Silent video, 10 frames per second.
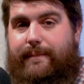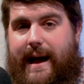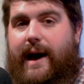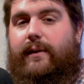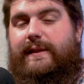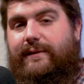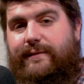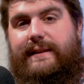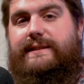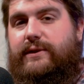about the
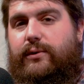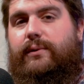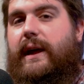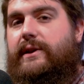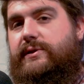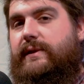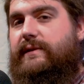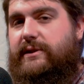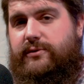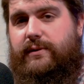physical nation of
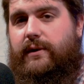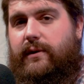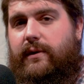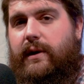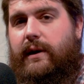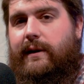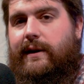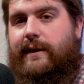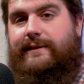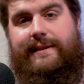Israel,
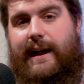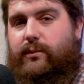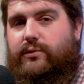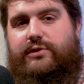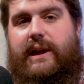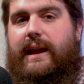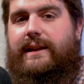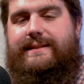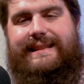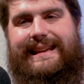then that will
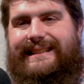change the